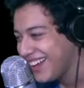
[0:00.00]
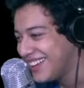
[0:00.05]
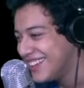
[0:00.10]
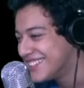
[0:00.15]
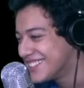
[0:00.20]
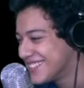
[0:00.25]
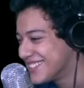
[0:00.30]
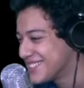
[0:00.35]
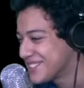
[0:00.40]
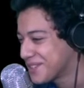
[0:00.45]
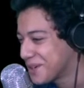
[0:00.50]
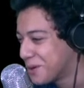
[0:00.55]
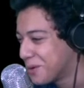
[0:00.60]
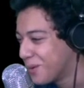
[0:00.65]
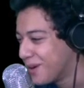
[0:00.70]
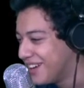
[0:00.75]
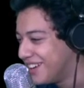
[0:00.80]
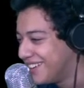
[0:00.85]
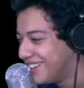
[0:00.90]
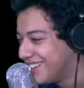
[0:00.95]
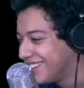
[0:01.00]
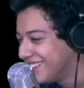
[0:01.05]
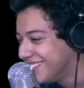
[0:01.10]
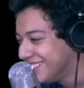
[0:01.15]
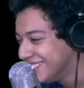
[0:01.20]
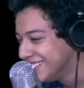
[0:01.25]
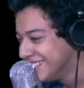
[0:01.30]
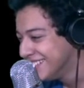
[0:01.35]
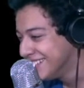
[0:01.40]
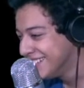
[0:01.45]
This is so weird.
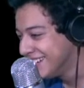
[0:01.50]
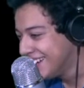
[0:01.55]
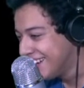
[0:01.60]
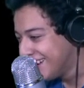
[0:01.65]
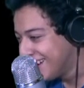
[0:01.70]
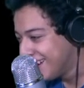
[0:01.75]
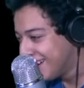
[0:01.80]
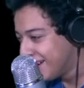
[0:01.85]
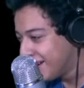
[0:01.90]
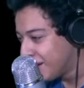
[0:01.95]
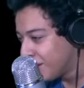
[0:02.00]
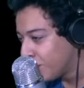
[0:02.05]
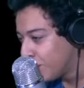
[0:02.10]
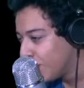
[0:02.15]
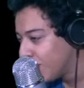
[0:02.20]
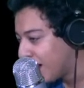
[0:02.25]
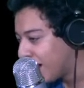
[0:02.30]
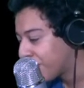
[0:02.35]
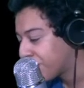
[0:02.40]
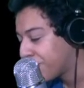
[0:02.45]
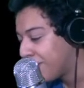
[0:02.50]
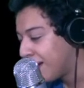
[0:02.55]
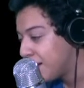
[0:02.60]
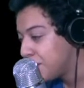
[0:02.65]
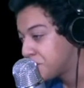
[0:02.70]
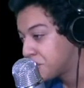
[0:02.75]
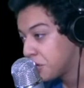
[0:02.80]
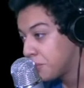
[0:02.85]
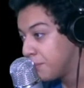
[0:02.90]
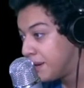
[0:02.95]
Well, I
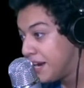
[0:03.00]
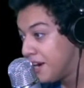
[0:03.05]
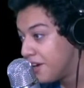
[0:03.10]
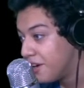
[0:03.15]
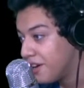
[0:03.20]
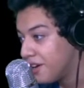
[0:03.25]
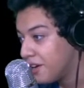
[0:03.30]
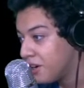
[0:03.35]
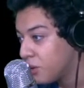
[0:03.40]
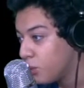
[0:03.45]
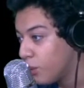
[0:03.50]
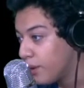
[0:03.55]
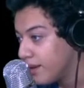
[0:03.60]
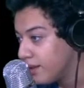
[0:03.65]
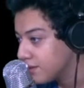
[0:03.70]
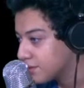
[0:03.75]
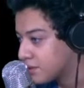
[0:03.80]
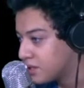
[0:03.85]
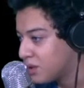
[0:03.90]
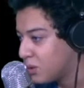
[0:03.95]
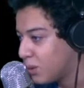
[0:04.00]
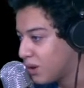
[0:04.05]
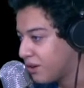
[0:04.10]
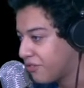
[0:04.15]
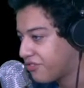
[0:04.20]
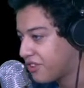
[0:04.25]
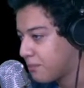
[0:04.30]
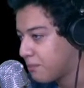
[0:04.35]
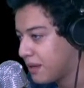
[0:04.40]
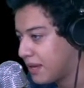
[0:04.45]
found your mirror. What else do you
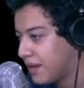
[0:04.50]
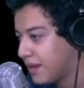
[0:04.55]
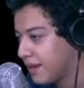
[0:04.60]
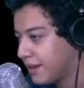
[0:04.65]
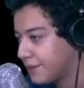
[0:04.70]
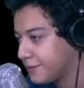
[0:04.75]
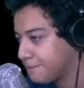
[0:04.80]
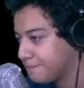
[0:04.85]
want from me?